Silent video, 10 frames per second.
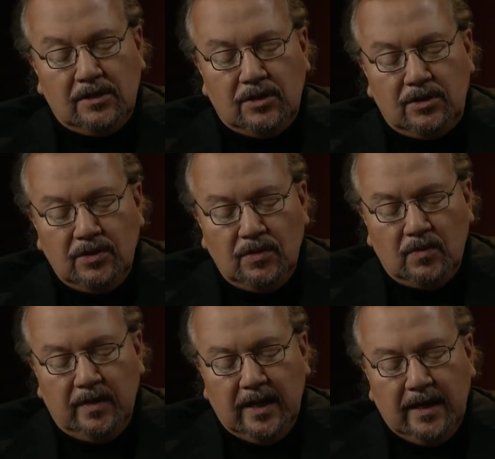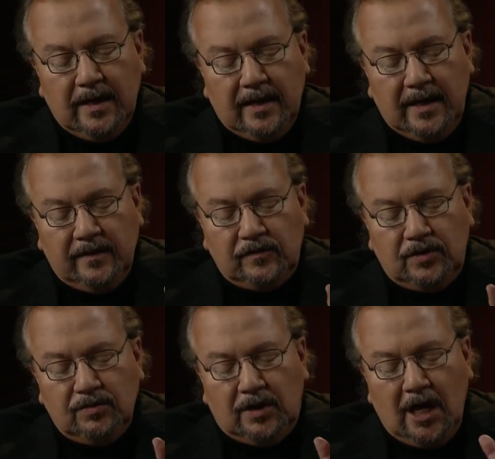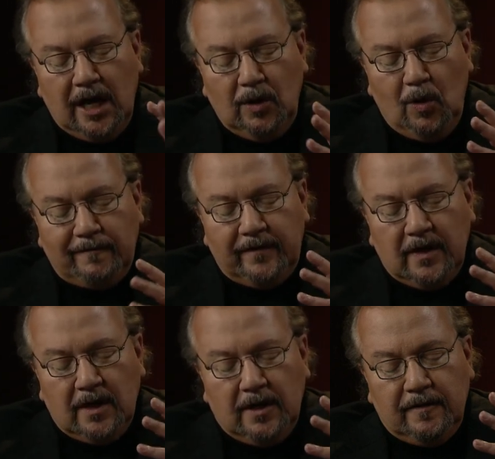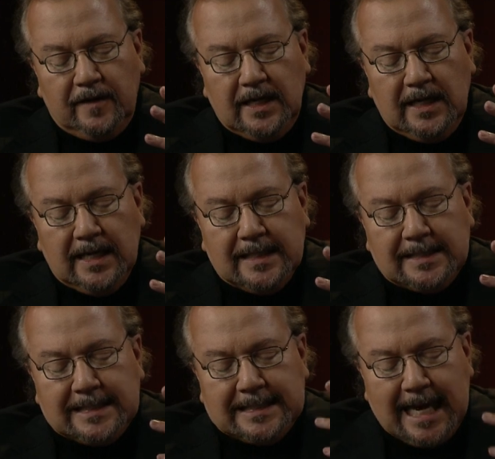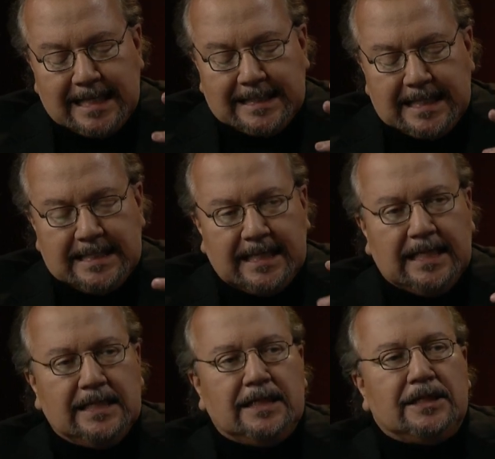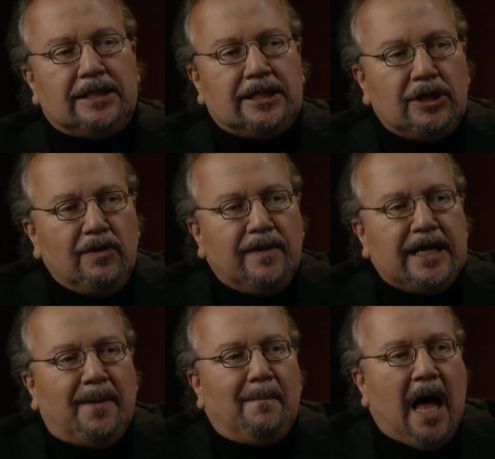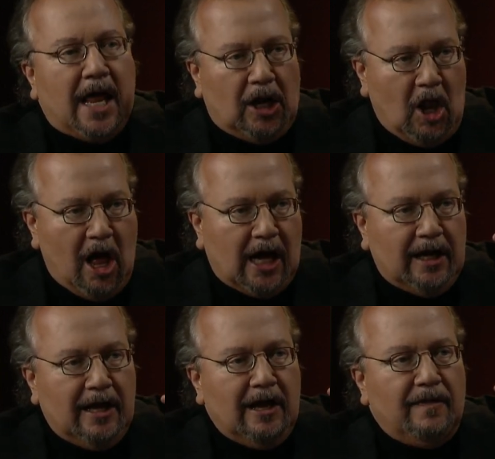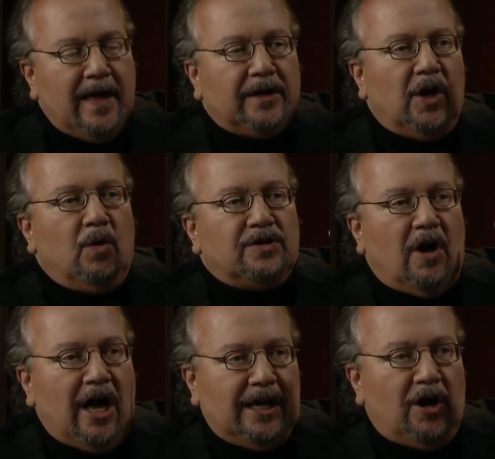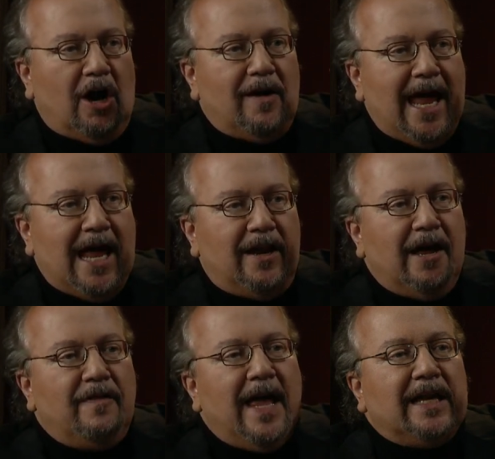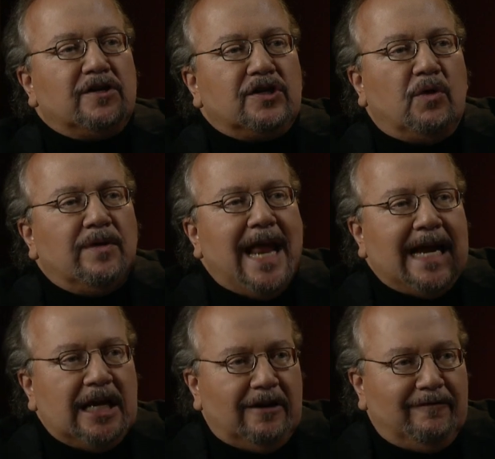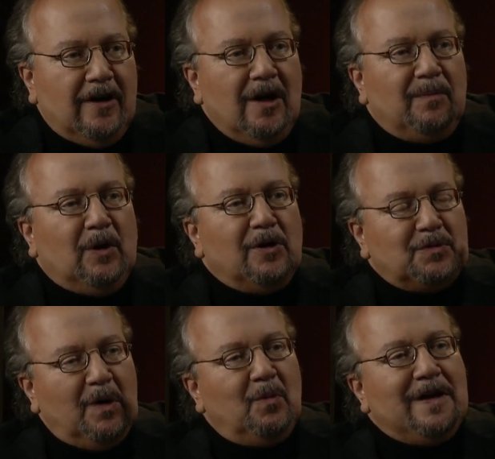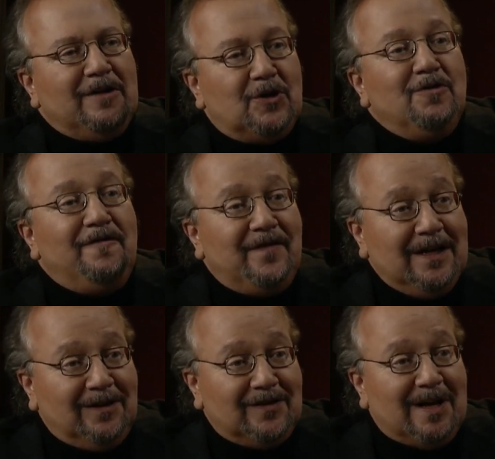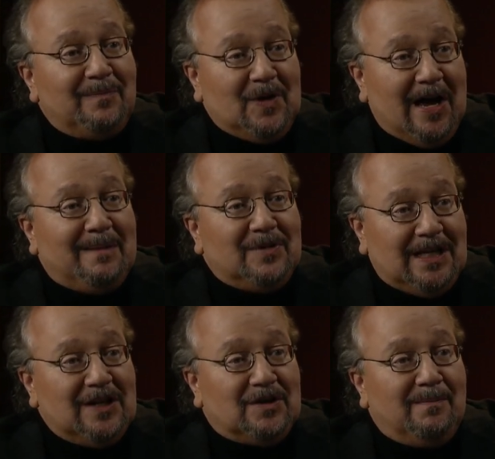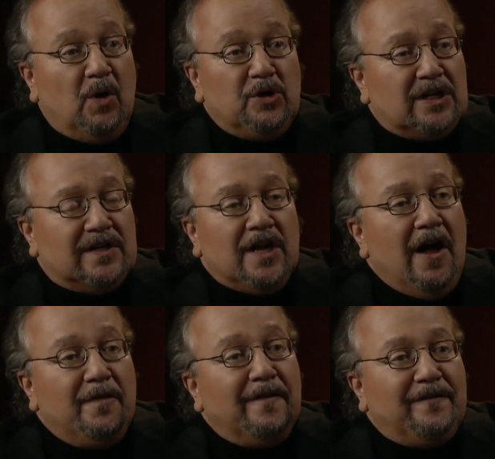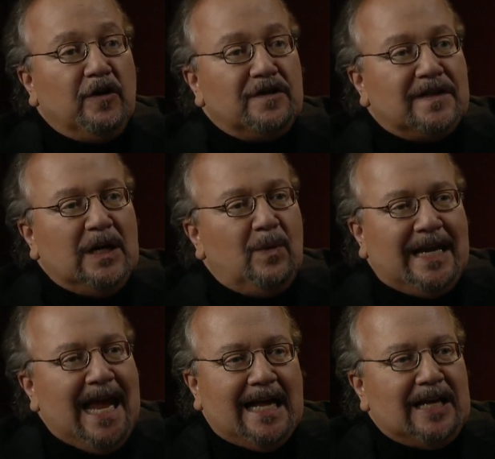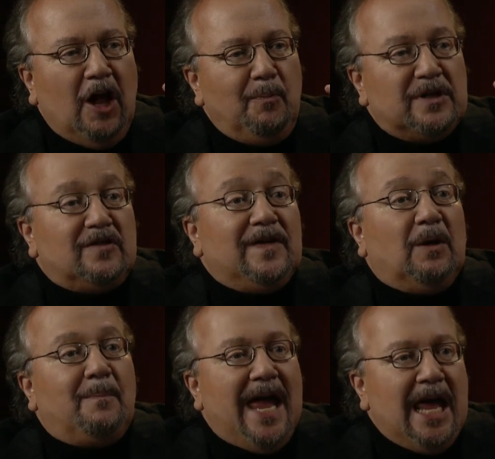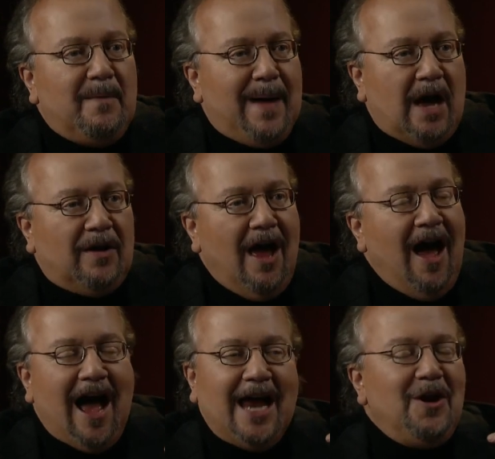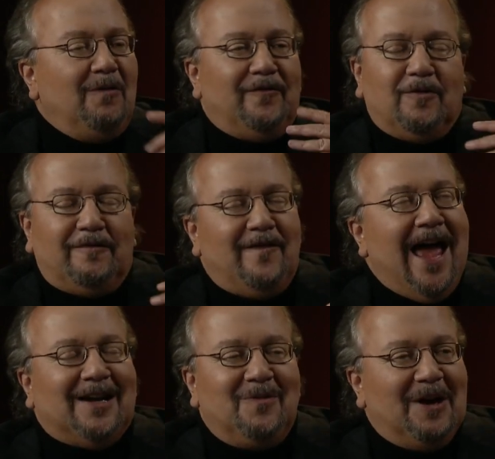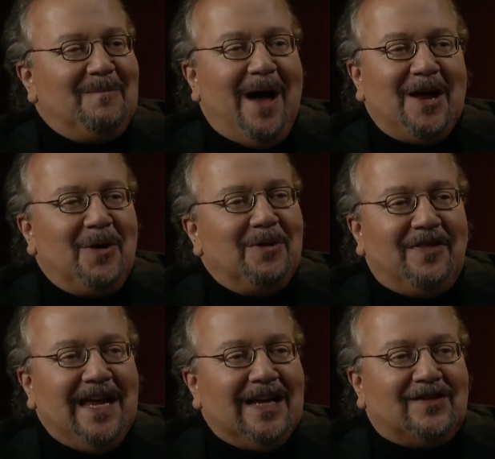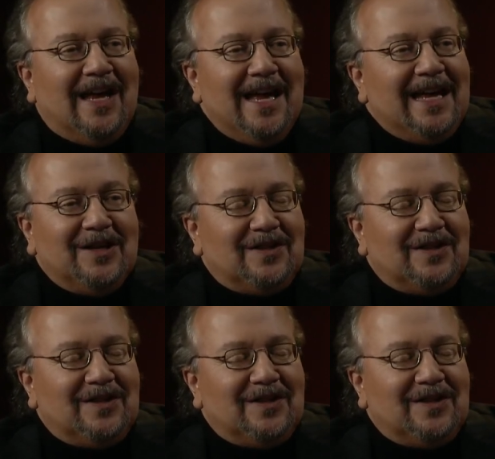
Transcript: to do is to cut off the incessant interior monologue that goes on in our head that is so negative. Because when we do feel sometimes these emotions, the first thing we can't help is feel bad about. I know for a fact one of my own things is